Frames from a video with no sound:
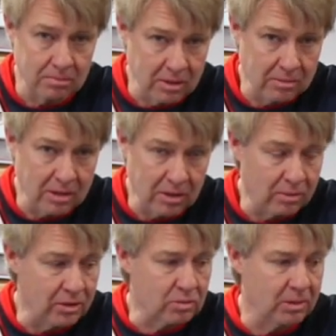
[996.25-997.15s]
Money better
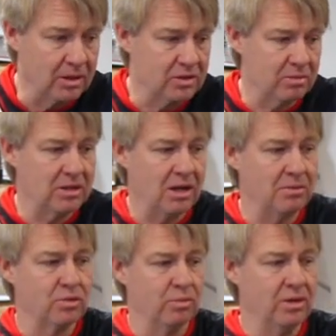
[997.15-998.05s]
well spent.
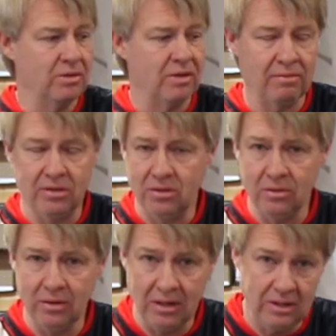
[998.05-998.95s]
Sometimes we don't have to
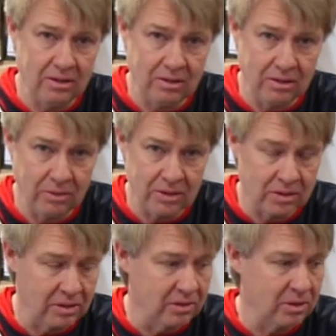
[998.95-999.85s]
do any new
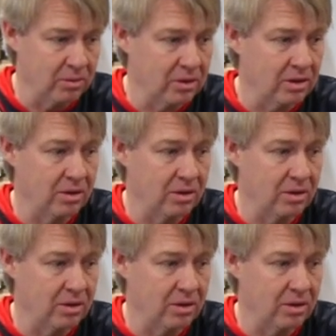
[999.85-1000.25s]
engineering work.